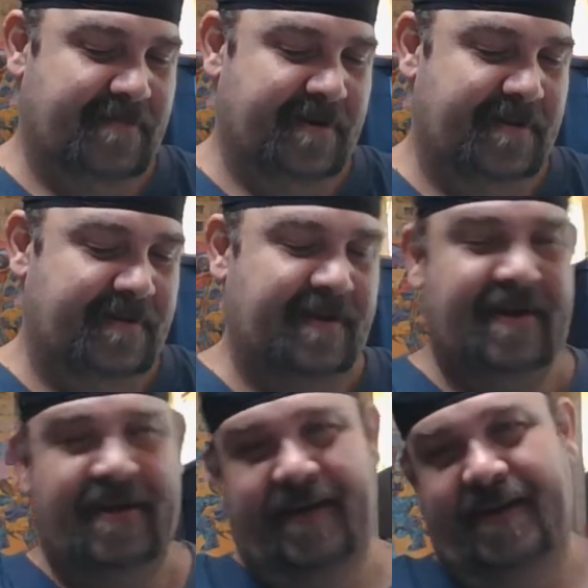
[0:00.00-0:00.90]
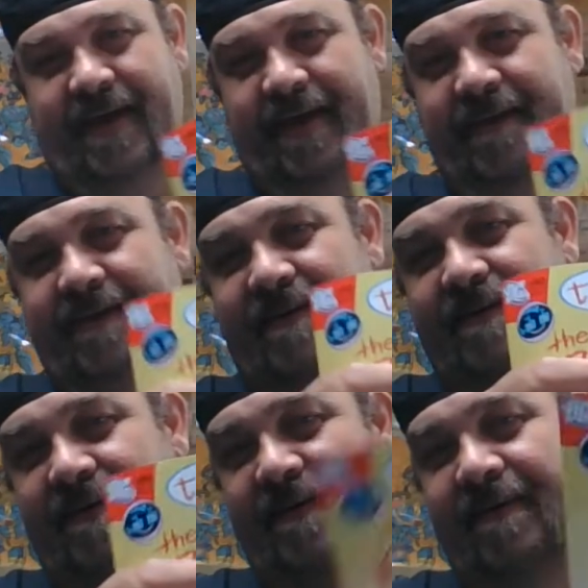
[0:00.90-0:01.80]
And then yeah,
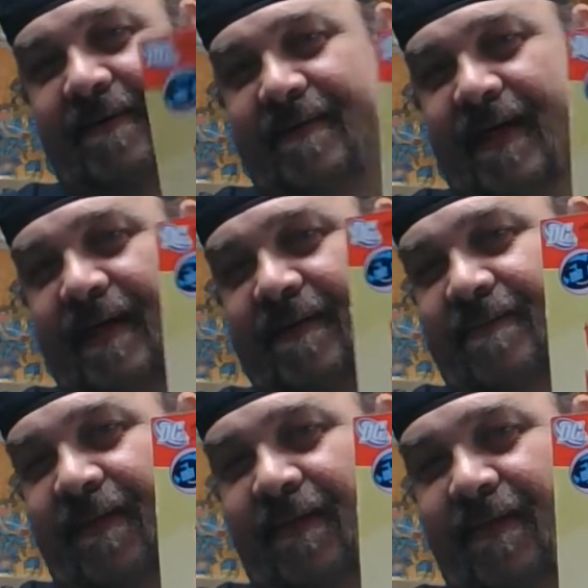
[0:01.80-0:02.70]
Art signs